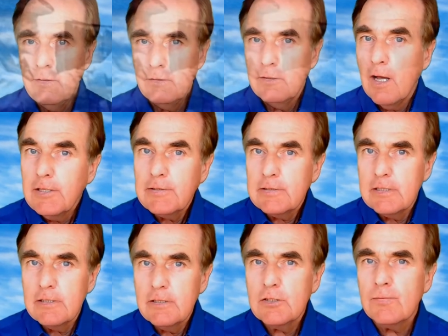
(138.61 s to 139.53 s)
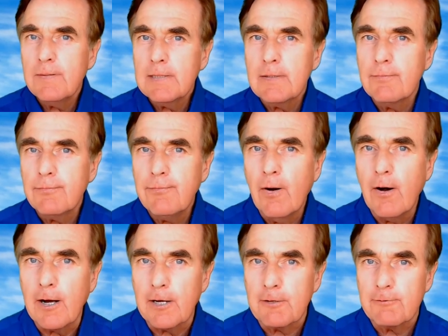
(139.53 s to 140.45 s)

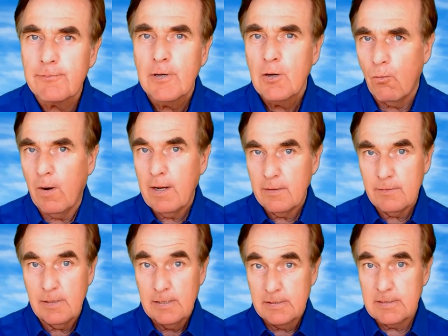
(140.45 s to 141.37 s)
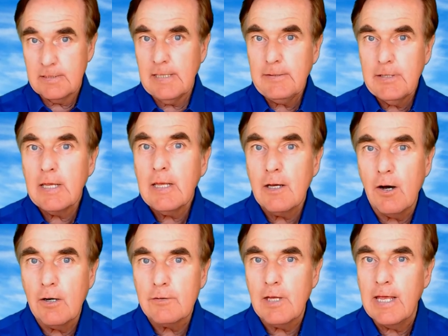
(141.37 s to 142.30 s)
1925, while sitting
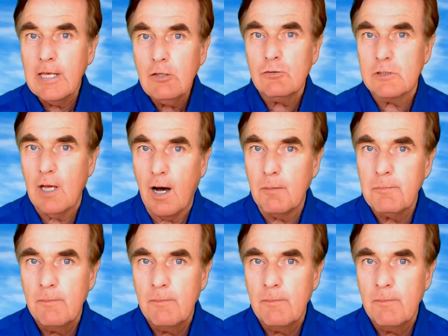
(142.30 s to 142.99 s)
on a hilltop,